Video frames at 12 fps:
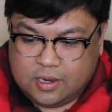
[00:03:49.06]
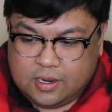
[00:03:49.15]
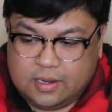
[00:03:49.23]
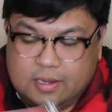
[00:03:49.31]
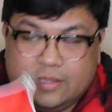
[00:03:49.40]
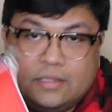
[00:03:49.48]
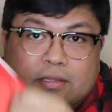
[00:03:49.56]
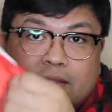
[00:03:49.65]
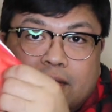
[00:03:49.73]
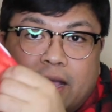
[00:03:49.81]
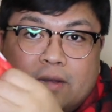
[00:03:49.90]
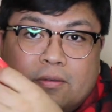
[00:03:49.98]
and it's
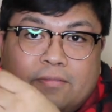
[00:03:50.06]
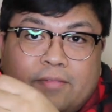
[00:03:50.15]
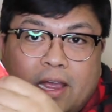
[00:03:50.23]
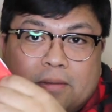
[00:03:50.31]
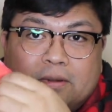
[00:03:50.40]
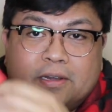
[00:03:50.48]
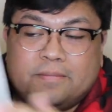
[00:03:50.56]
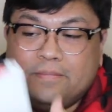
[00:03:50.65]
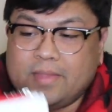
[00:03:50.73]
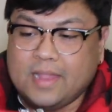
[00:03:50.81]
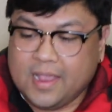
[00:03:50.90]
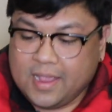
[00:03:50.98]
lined with fabric,
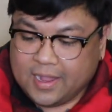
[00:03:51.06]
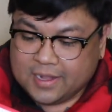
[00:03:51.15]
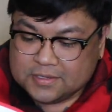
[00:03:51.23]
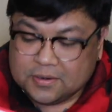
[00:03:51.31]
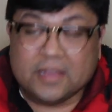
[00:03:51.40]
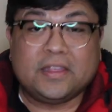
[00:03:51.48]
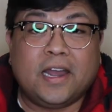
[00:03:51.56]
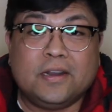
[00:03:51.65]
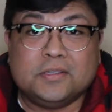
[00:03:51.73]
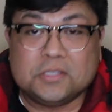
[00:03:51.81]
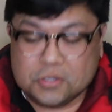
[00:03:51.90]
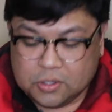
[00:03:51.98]
and so I thought it
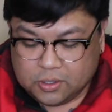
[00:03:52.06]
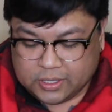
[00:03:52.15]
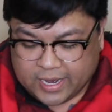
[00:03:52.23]
was cool,